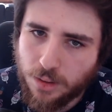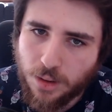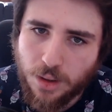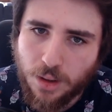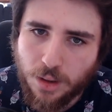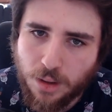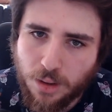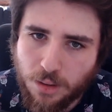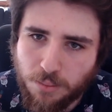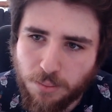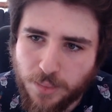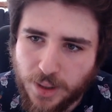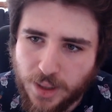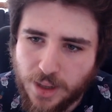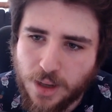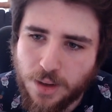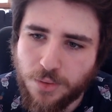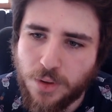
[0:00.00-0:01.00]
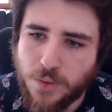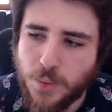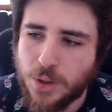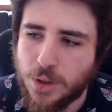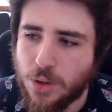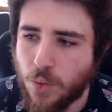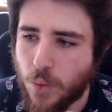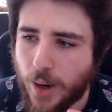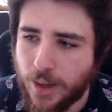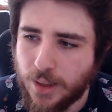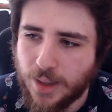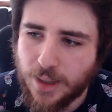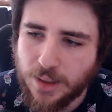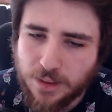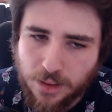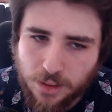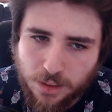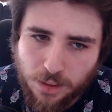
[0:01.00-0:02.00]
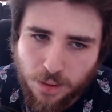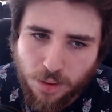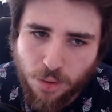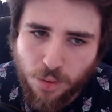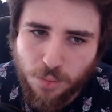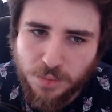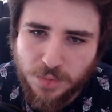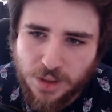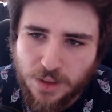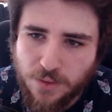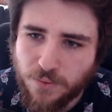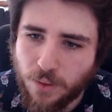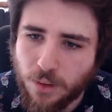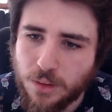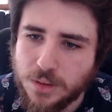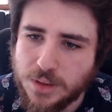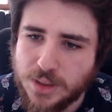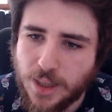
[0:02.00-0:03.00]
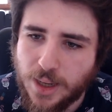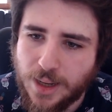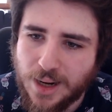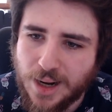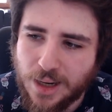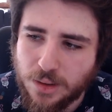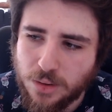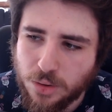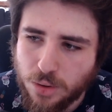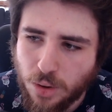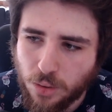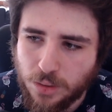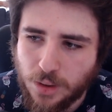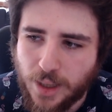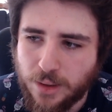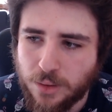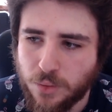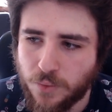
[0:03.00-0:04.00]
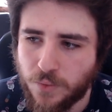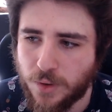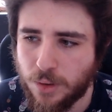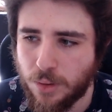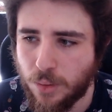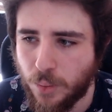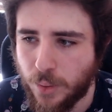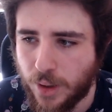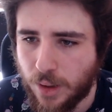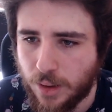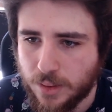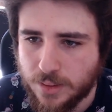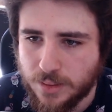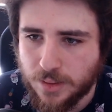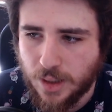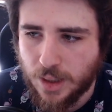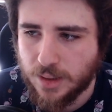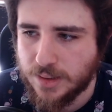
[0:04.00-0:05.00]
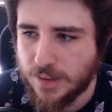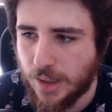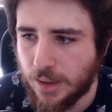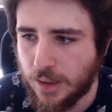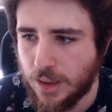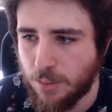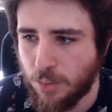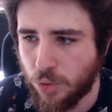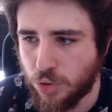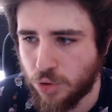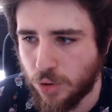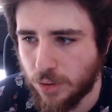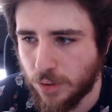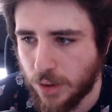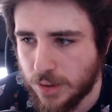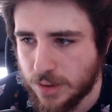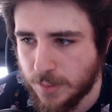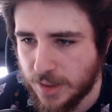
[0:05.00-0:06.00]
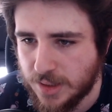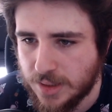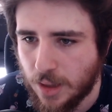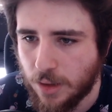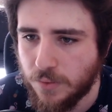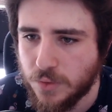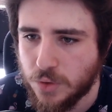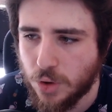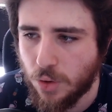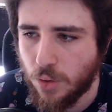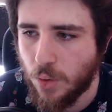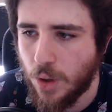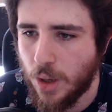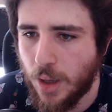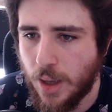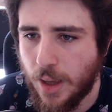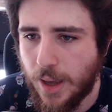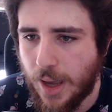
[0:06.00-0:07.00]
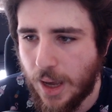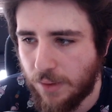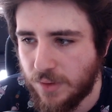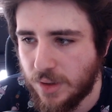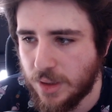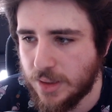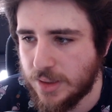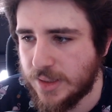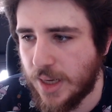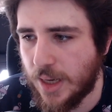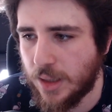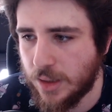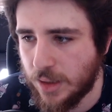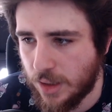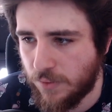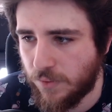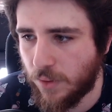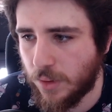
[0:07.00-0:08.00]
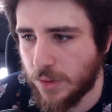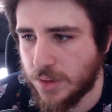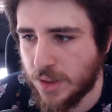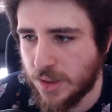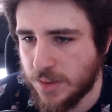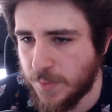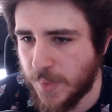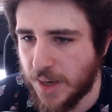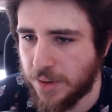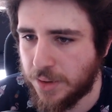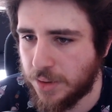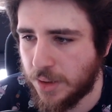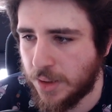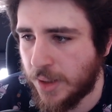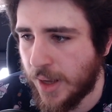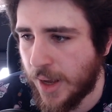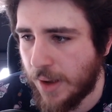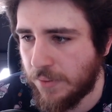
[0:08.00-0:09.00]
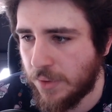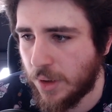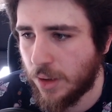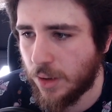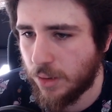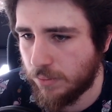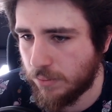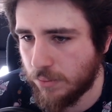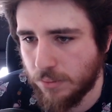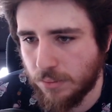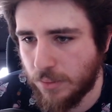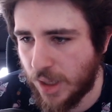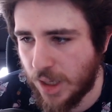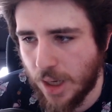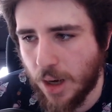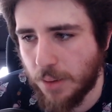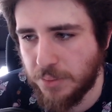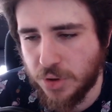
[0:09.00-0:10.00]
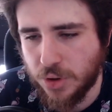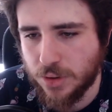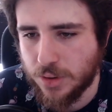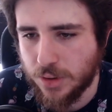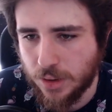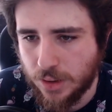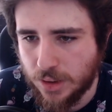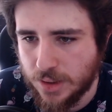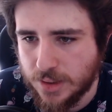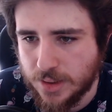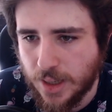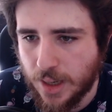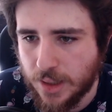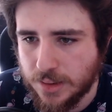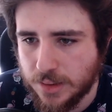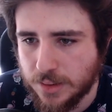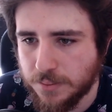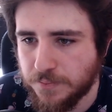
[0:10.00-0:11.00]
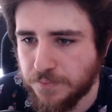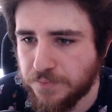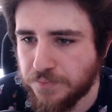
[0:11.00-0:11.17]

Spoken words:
But I agree with you. I like the GNOME defaults, and I don't like to fiddle with things like keyboard shortcuts myself. So having sane defaults is better than having many options in this case.